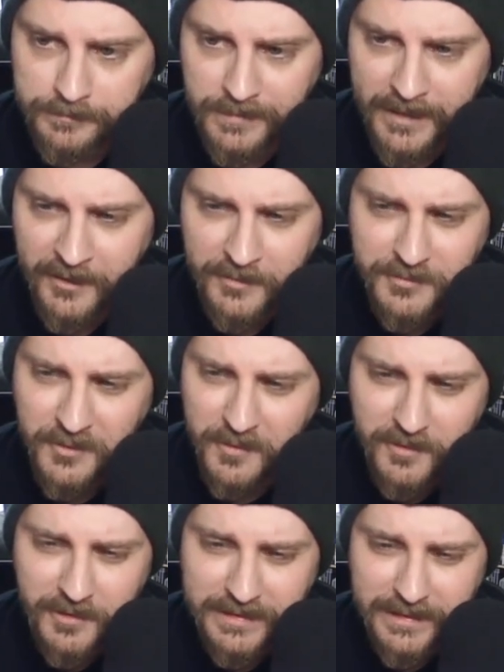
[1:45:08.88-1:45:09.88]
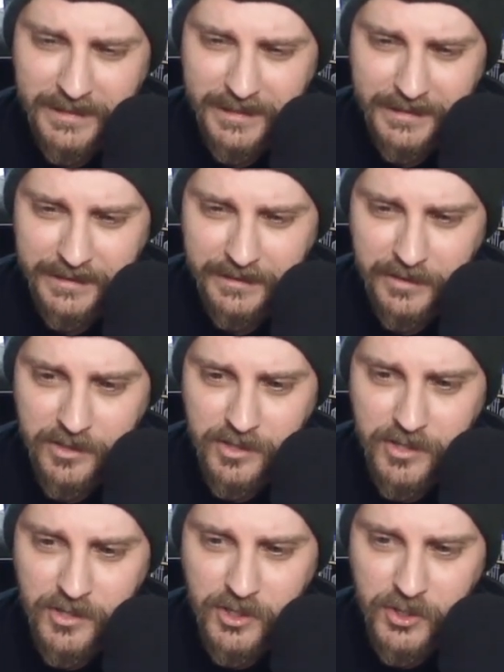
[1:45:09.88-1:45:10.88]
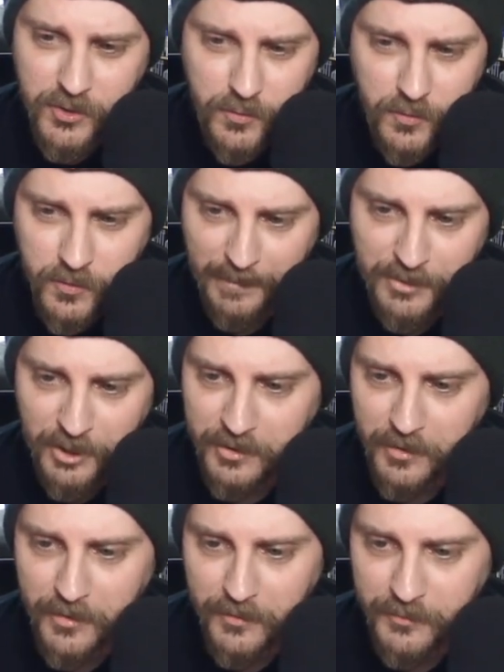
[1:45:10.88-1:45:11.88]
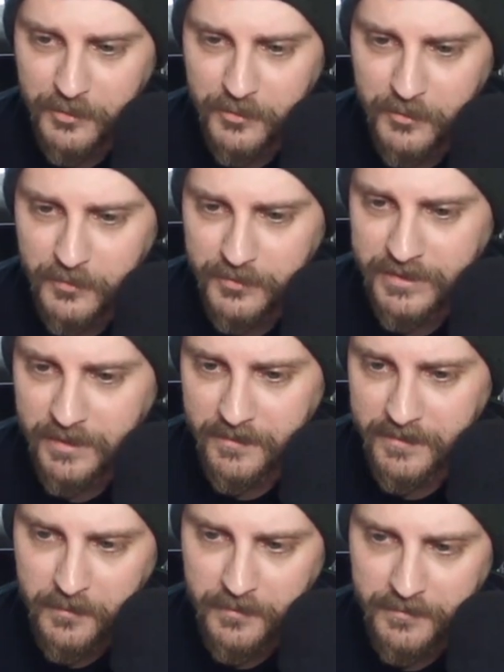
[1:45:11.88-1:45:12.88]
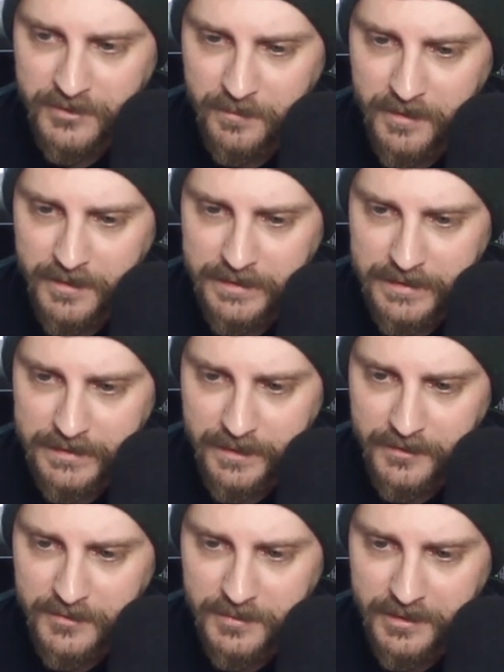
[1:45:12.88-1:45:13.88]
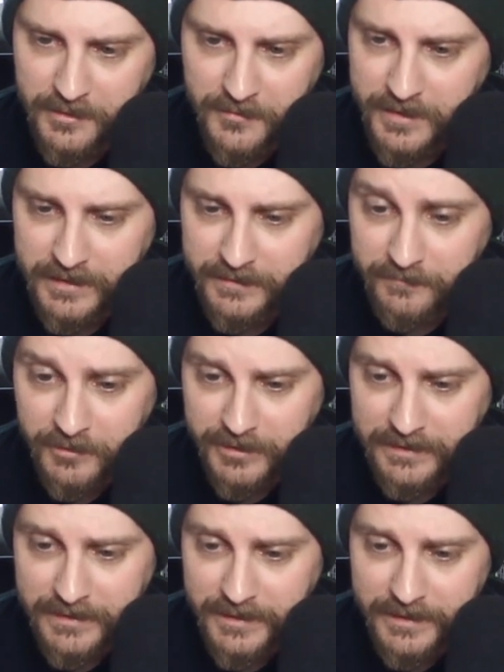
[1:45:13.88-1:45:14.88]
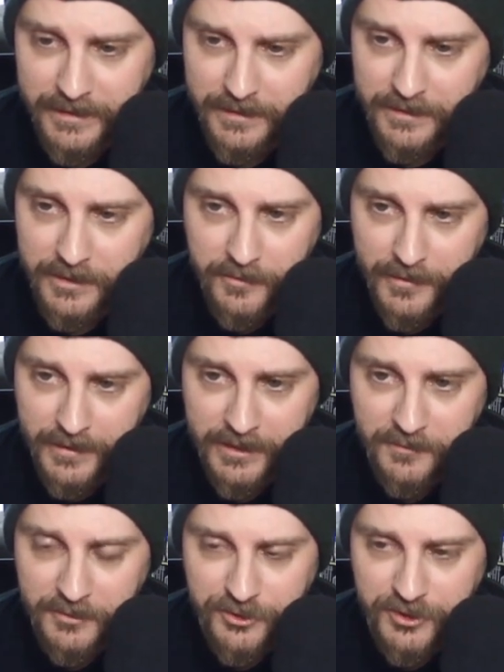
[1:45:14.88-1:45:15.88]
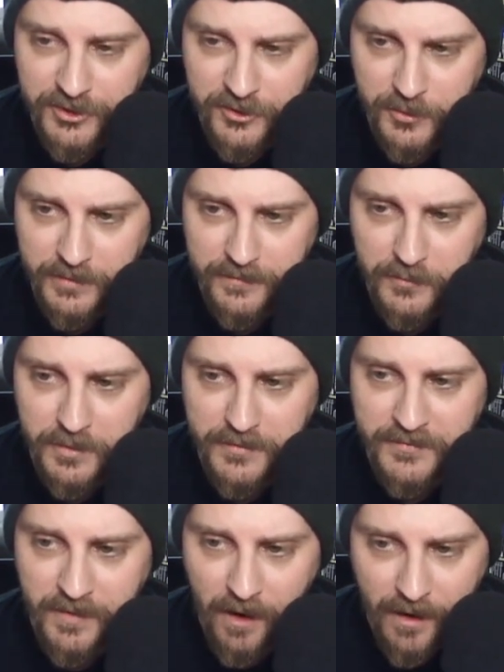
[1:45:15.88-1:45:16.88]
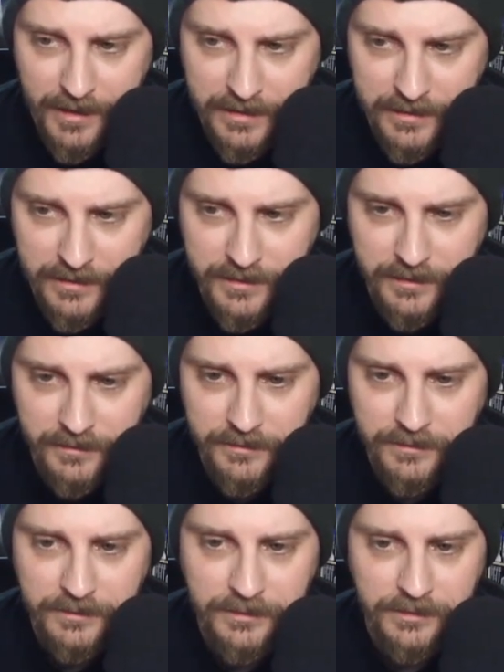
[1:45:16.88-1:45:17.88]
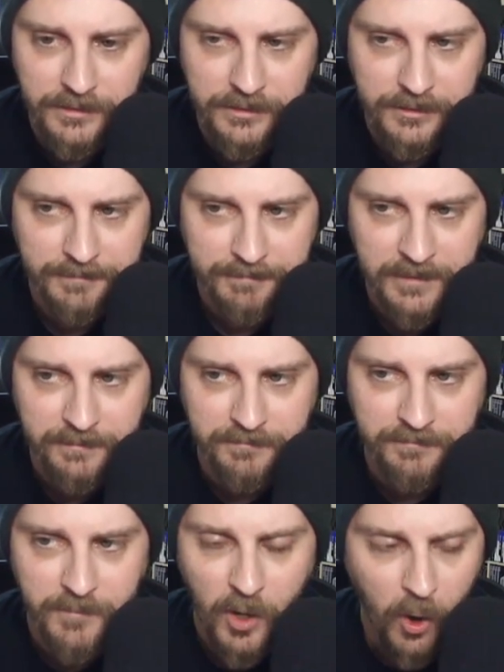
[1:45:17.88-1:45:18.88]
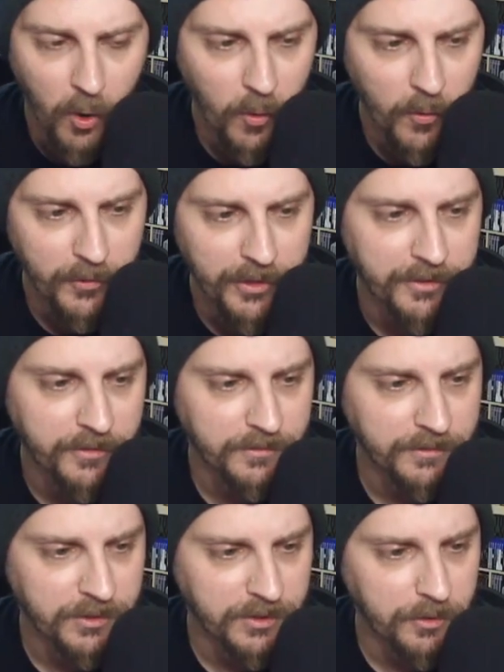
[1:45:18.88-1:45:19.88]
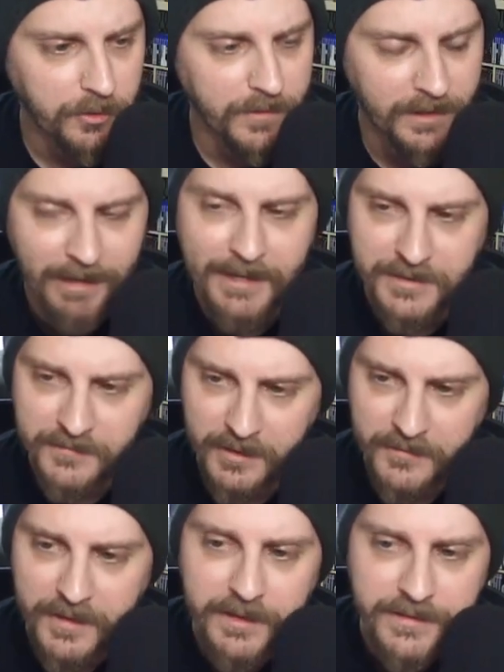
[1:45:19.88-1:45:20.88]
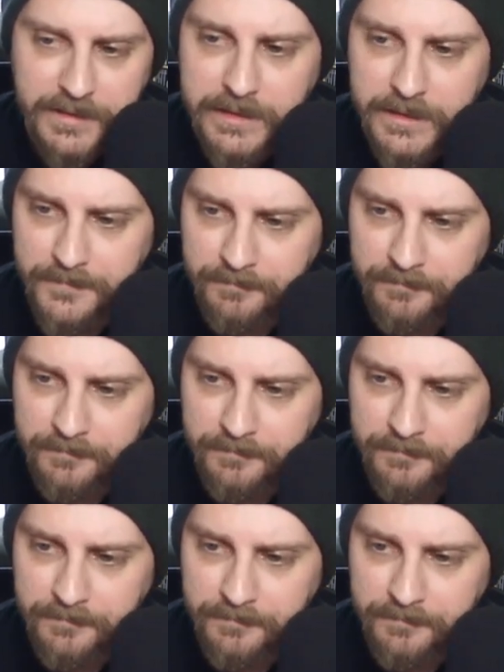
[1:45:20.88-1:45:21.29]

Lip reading: I don't know whether it did anything new. I'm looking through some of the details, but I don't think it really did anything new. I think it was just sort of a refined ode to the classic Final Fantasies.